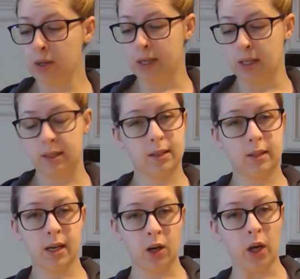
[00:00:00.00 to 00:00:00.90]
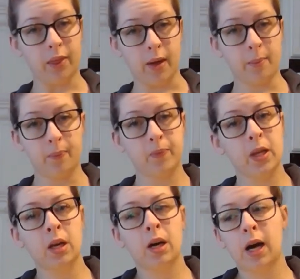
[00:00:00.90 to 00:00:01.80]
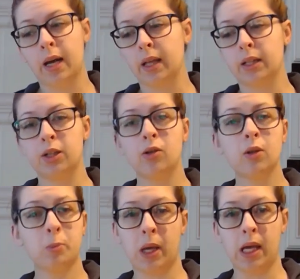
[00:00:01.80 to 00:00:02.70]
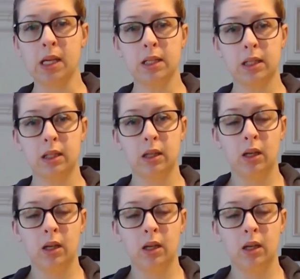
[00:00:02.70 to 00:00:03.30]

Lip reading: is decorate them. I like to use paint.